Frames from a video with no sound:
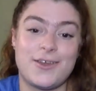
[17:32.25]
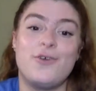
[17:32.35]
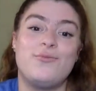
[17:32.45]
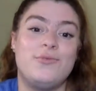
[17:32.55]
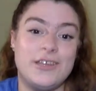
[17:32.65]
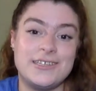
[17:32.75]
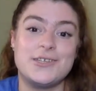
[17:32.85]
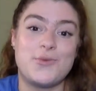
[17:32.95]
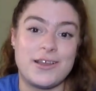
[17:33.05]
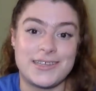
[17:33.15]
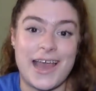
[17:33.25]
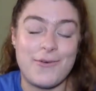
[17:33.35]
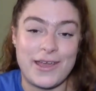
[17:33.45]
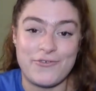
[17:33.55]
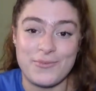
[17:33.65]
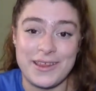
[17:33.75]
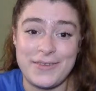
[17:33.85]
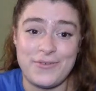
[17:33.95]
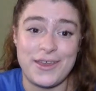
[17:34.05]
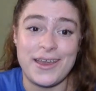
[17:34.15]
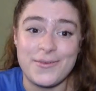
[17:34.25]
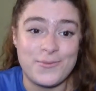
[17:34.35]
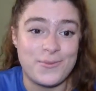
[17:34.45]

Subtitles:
oh, you did well to get away from Olivia,